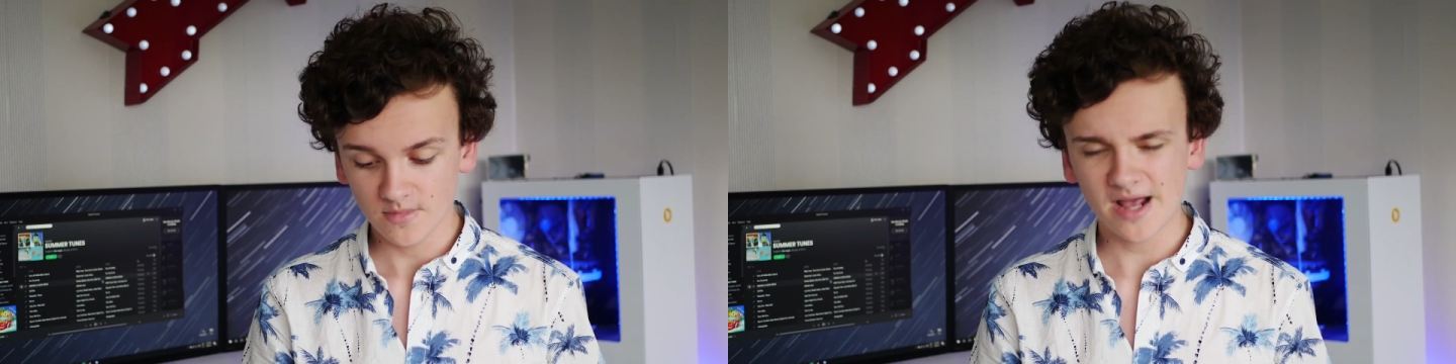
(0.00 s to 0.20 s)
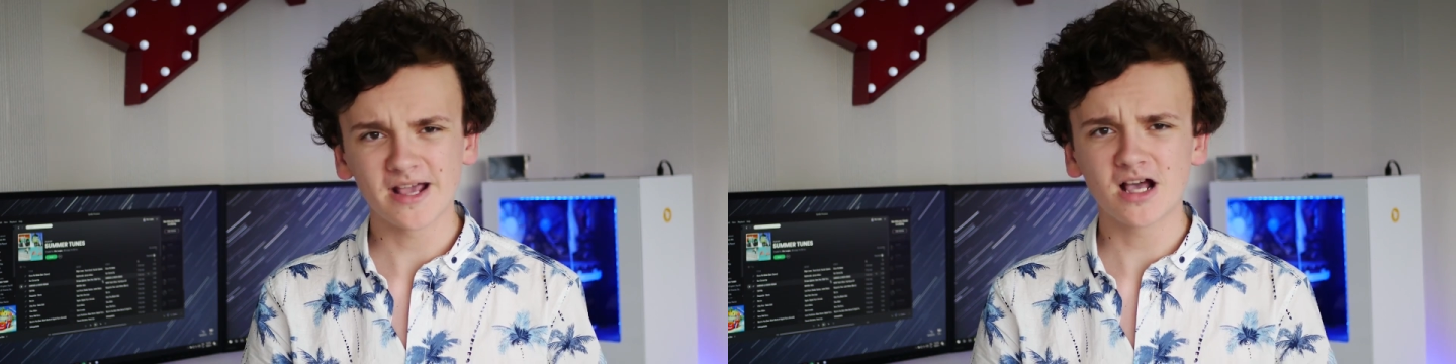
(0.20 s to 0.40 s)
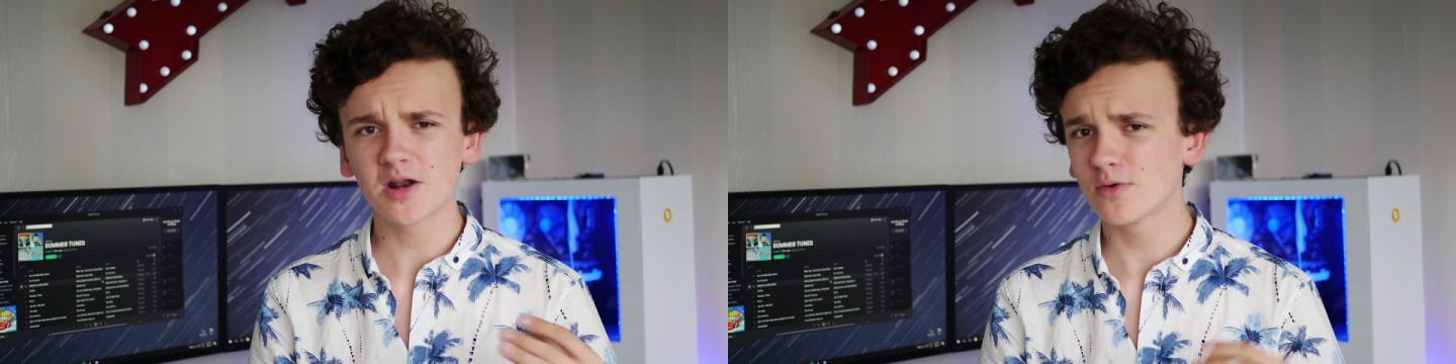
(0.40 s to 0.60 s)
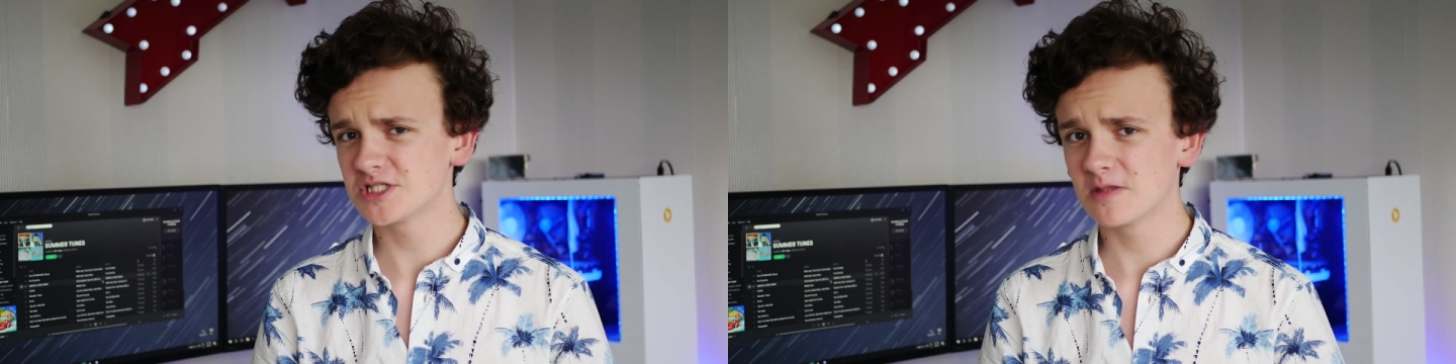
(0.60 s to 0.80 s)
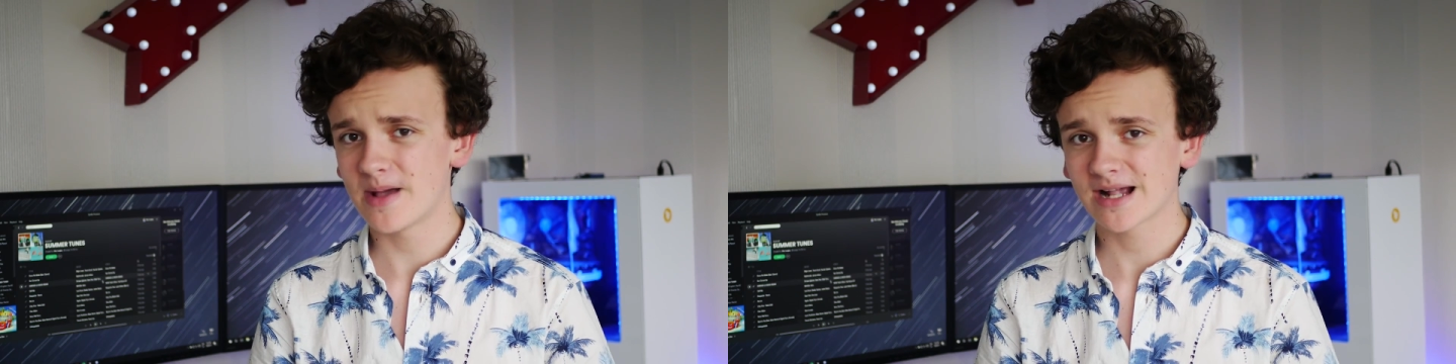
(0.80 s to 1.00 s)
And I kind of wish
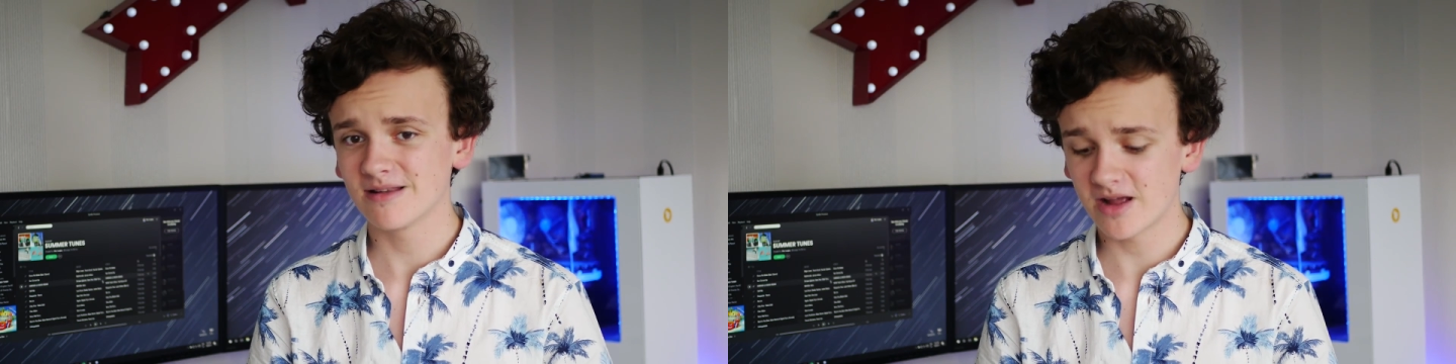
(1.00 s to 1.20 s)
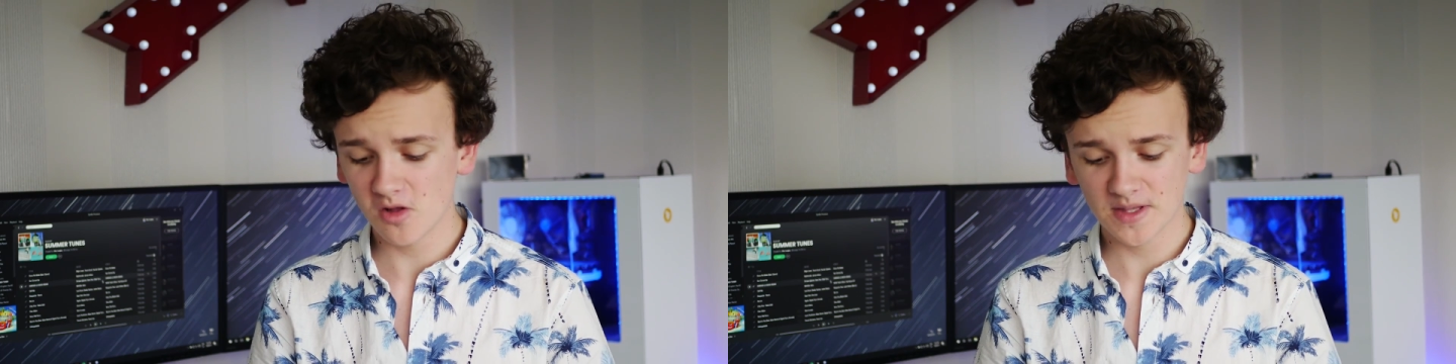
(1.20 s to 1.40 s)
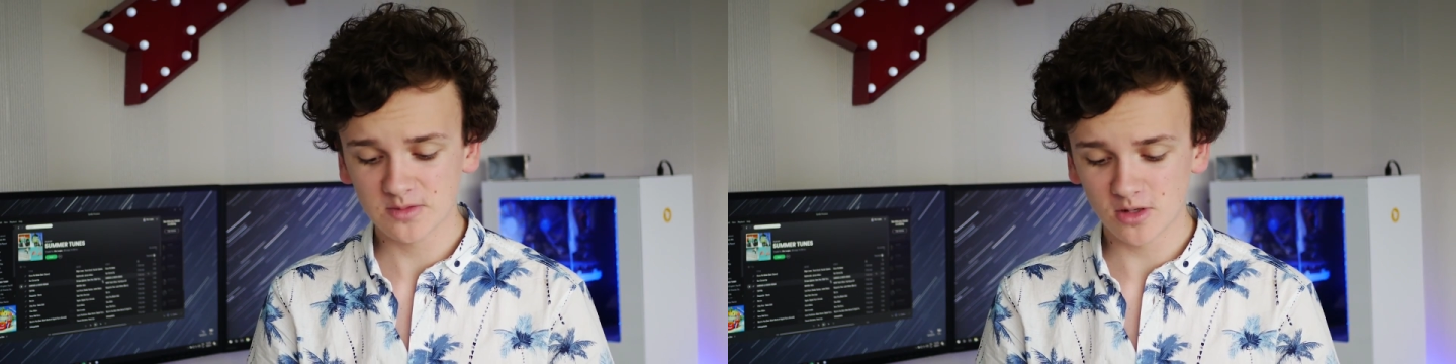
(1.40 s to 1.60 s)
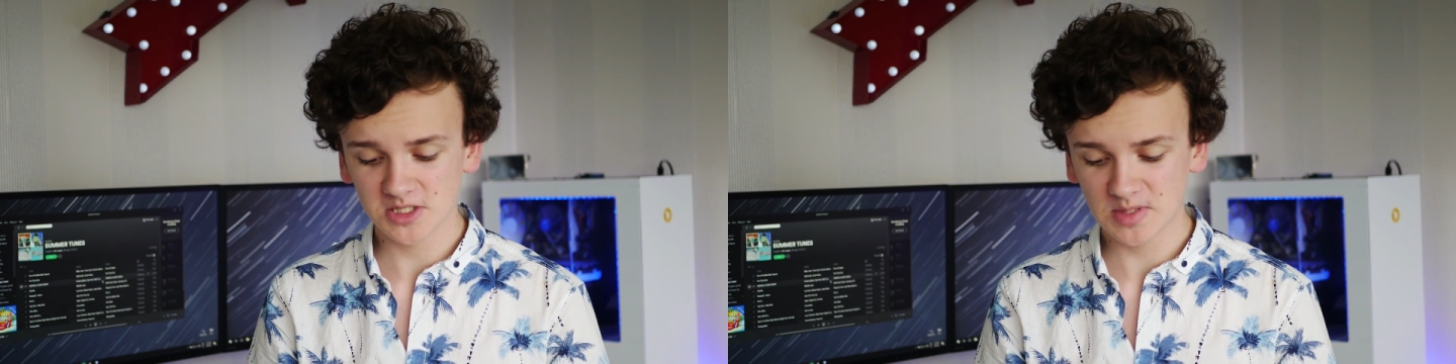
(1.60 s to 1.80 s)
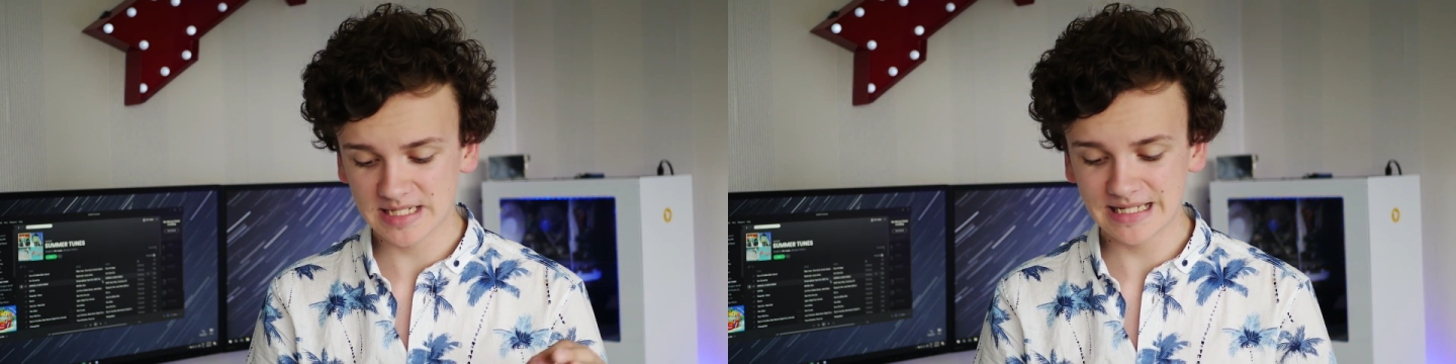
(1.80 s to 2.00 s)
that the backlight on this
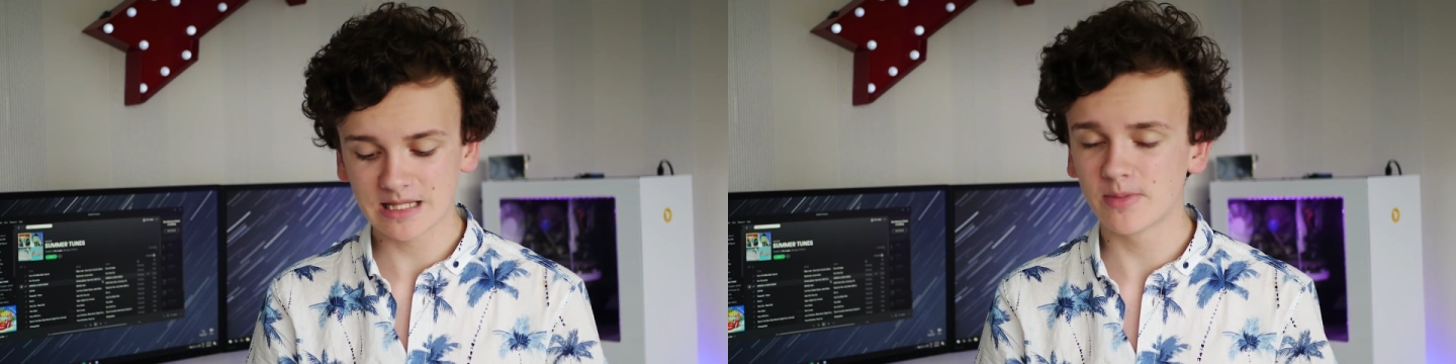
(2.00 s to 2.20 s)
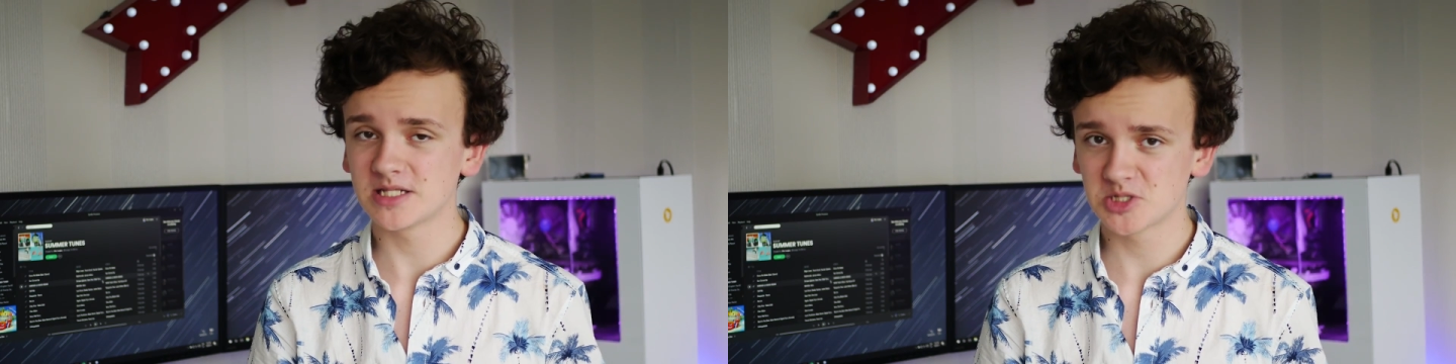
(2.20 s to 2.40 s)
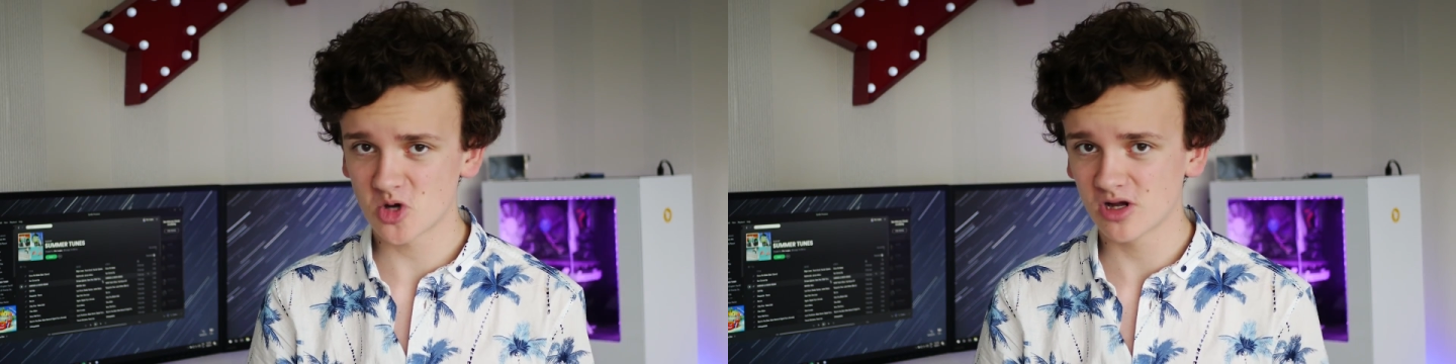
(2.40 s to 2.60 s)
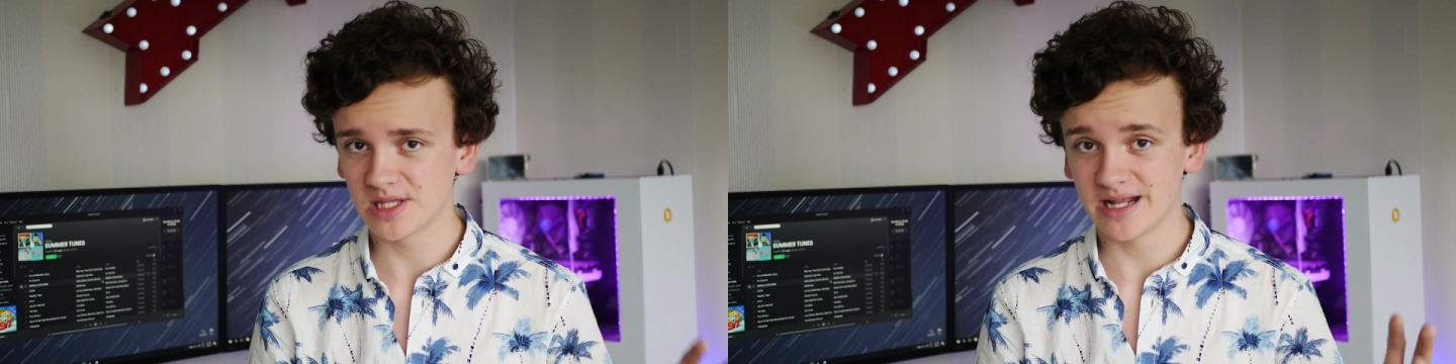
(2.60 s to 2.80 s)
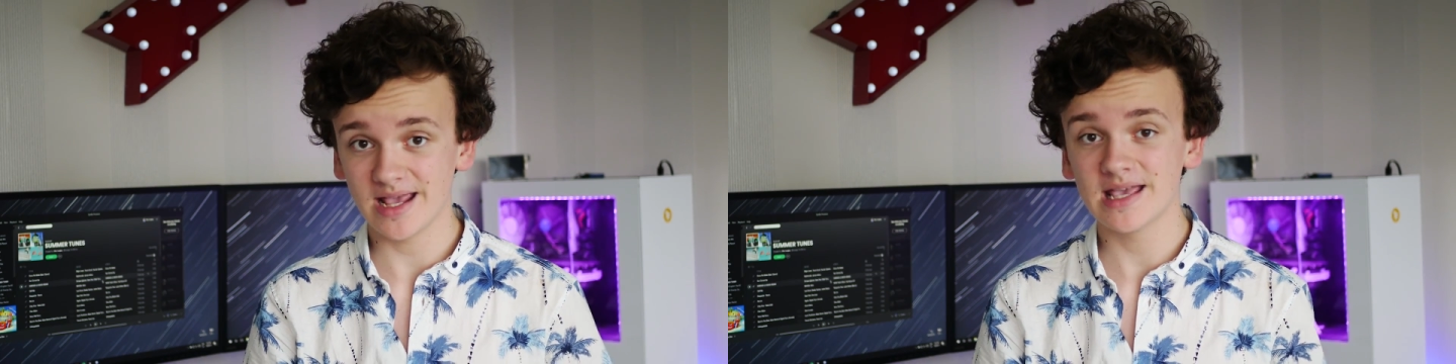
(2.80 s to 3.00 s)
watch was a little bit stronger
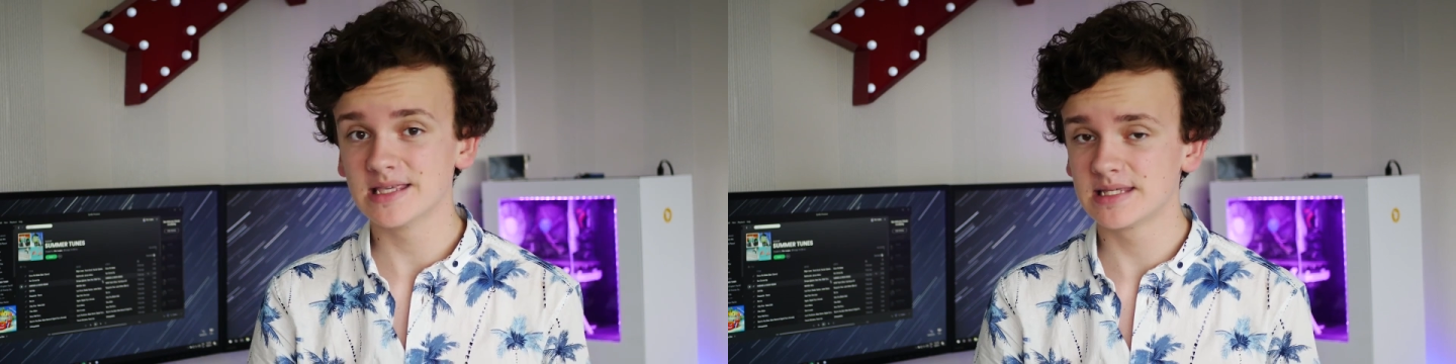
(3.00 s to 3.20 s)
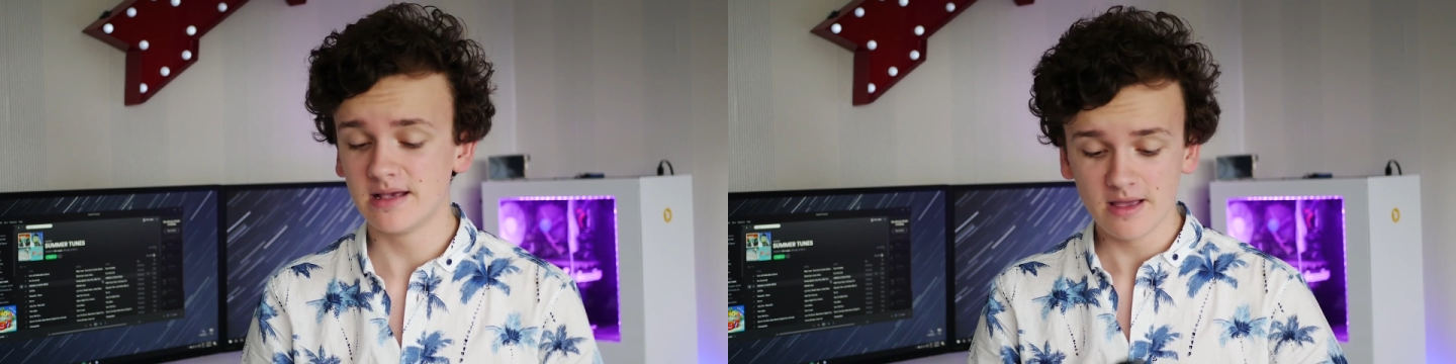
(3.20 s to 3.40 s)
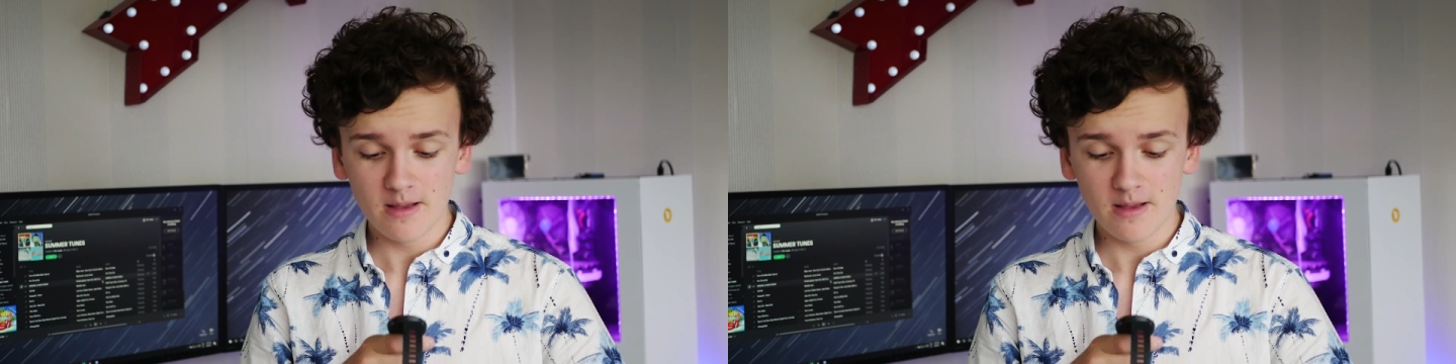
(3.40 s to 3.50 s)
than it is,